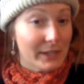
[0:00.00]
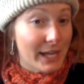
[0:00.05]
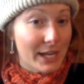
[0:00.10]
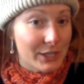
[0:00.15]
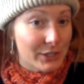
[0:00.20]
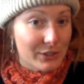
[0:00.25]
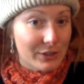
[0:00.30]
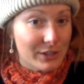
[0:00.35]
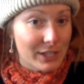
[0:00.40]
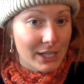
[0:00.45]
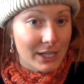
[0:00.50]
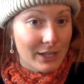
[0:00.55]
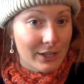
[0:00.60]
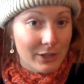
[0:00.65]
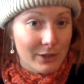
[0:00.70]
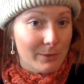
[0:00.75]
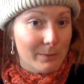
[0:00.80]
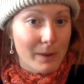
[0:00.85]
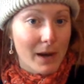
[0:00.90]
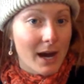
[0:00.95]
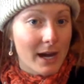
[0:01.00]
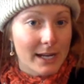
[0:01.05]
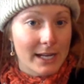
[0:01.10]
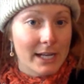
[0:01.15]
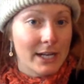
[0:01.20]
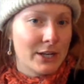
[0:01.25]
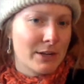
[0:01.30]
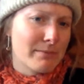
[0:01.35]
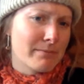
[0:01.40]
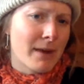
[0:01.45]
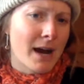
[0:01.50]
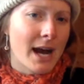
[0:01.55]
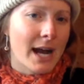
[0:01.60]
let your body and